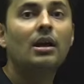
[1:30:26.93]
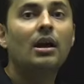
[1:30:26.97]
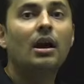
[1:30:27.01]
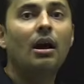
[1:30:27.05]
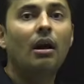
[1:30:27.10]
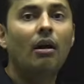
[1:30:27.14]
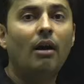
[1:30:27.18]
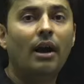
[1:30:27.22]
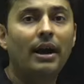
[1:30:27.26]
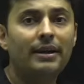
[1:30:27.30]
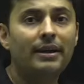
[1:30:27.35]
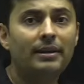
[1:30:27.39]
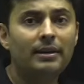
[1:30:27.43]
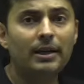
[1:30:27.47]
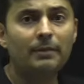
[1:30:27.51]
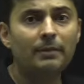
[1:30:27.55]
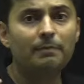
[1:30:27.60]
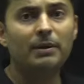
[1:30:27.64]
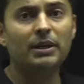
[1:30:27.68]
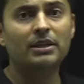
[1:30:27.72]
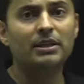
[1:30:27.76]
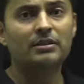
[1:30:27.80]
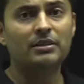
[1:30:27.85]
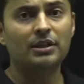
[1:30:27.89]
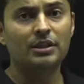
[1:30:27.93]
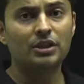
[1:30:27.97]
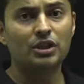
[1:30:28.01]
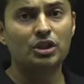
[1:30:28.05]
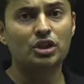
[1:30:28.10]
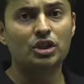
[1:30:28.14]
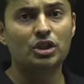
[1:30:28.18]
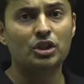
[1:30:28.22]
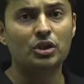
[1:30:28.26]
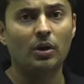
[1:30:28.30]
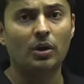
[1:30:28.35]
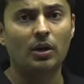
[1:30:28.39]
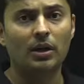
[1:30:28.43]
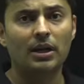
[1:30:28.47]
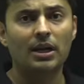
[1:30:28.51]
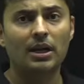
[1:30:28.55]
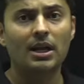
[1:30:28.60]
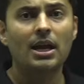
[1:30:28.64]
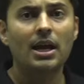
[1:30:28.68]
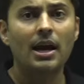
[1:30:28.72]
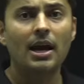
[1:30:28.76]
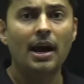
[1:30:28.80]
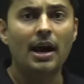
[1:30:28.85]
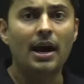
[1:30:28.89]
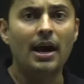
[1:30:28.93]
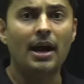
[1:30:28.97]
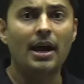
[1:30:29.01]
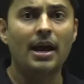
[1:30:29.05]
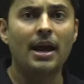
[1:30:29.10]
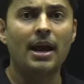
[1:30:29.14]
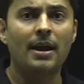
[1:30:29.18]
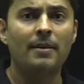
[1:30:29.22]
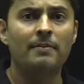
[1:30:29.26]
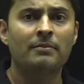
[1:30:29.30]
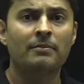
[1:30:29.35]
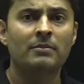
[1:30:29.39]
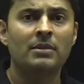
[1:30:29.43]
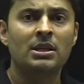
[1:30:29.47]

100% sure I am